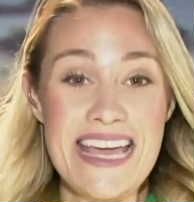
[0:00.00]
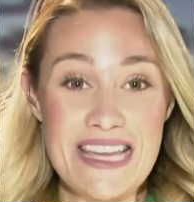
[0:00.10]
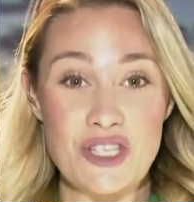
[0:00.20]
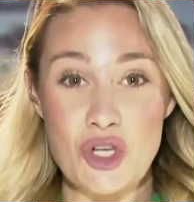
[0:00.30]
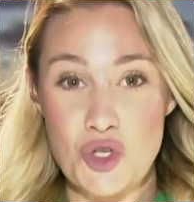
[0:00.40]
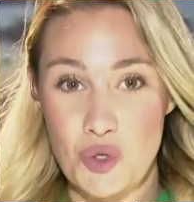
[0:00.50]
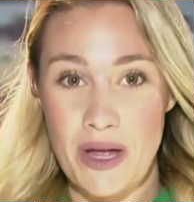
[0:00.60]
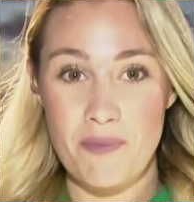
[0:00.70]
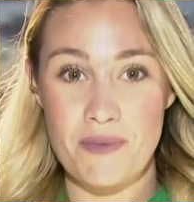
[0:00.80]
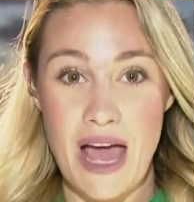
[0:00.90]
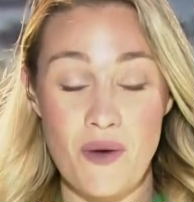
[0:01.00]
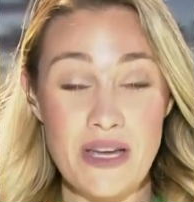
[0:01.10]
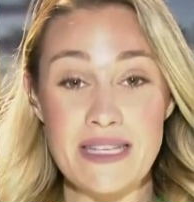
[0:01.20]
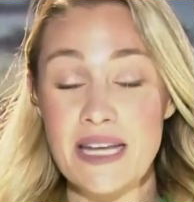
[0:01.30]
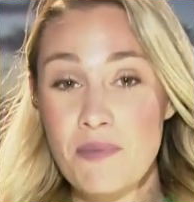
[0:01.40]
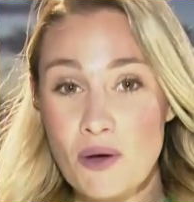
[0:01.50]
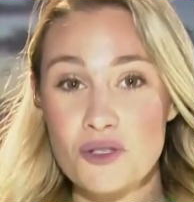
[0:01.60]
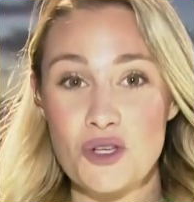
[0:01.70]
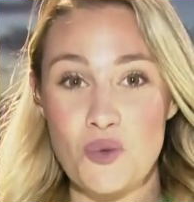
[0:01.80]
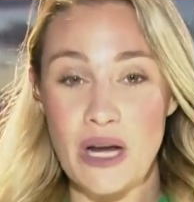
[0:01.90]
his trip. Now, he did
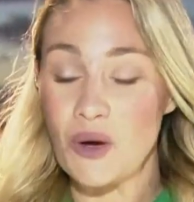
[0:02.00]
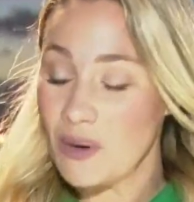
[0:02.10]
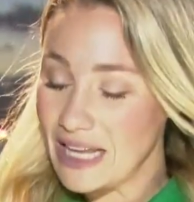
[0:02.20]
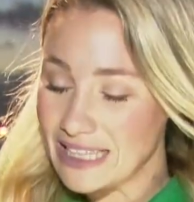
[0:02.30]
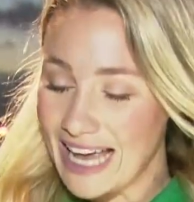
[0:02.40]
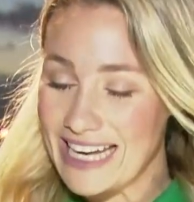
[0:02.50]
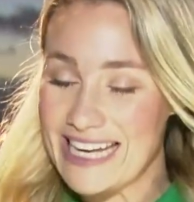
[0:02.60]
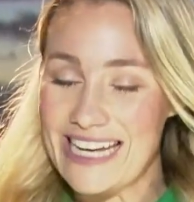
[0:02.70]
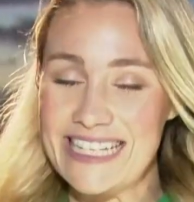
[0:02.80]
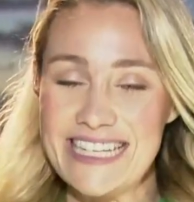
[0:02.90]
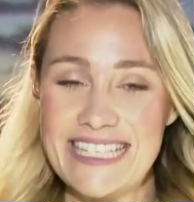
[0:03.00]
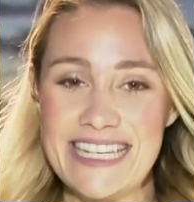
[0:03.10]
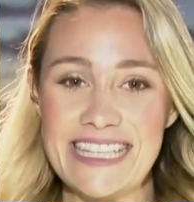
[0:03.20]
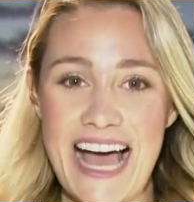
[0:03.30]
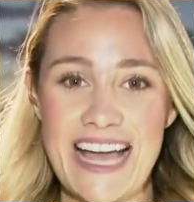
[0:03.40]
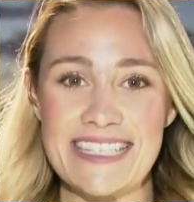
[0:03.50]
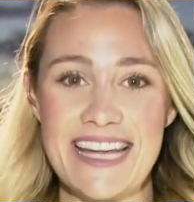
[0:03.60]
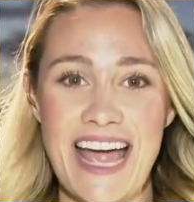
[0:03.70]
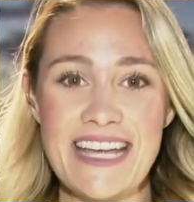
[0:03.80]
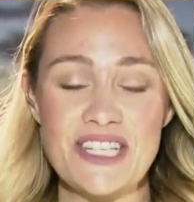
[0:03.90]
post to Twitter when he landed in D C
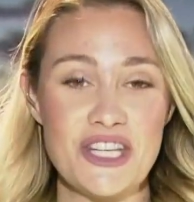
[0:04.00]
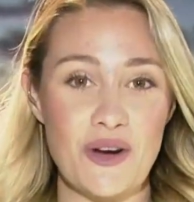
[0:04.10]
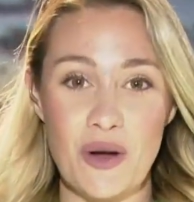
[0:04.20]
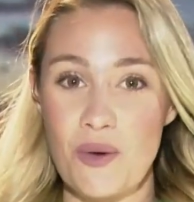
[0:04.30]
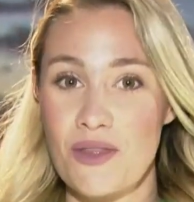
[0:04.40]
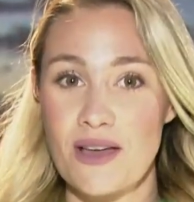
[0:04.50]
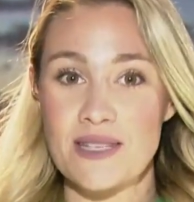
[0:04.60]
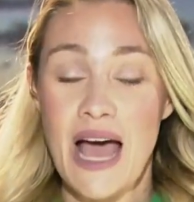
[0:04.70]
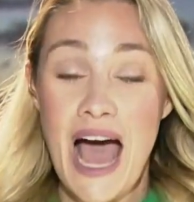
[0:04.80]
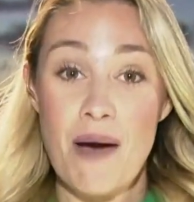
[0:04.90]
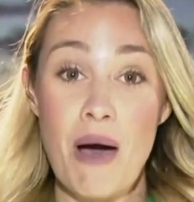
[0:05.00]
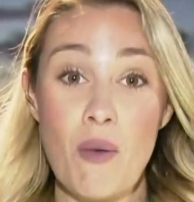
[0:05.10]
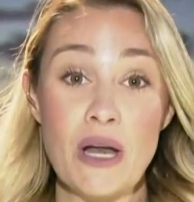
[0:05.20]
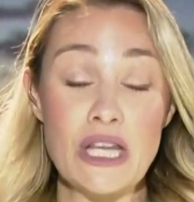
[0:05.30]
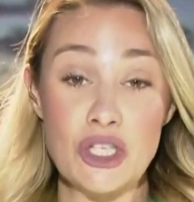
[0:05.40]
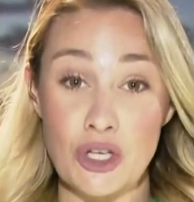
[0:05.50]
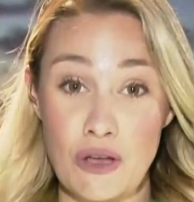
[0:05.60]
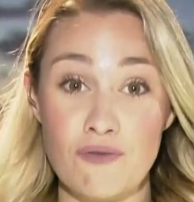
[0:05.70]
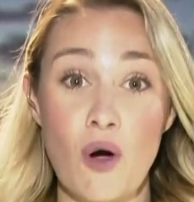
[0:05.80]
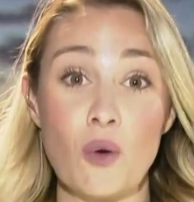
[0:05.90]
last night, sharing with us about what he's
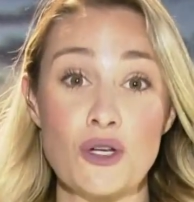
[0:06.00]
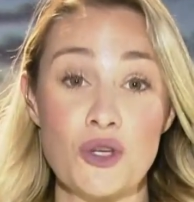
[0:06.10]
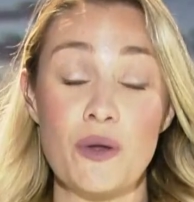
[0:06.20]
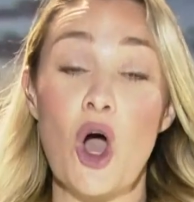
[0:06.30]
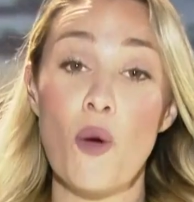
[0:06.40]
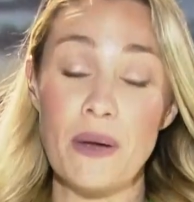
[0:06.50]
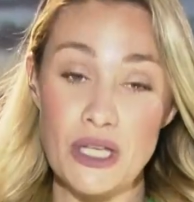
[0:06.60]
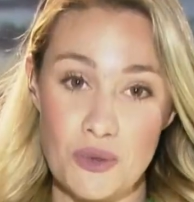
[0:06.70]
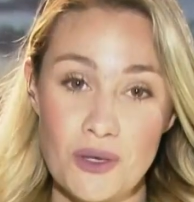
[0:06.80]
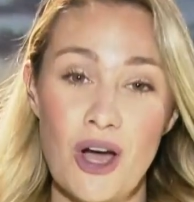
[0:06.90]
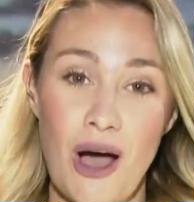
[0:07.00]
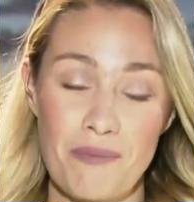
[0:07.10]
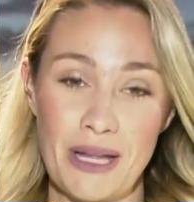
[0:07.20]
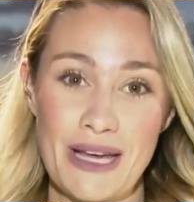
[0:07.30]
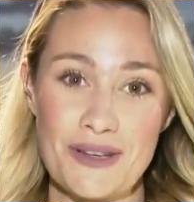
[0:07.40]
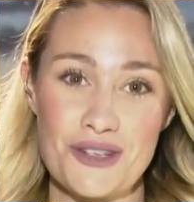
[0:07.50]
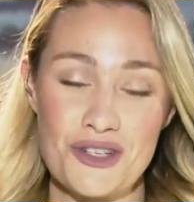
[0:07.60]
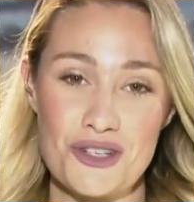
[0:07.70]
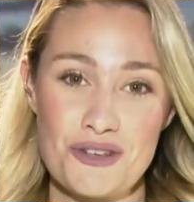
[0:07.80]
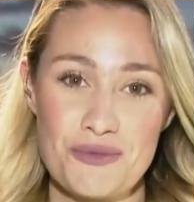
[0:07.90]
looking forward to and hoping to accomplish.